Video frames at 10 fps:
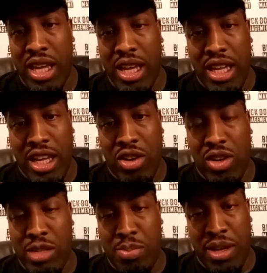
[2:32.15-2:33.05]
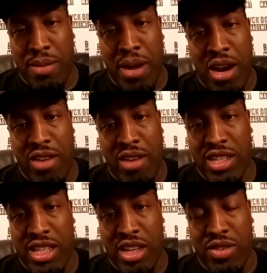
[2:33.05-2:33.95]
his bread and butter
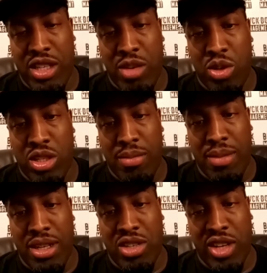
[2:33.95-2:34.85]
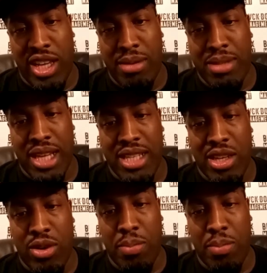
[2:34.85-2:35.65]
is, and obviously he wants to make sure he keeps that settled.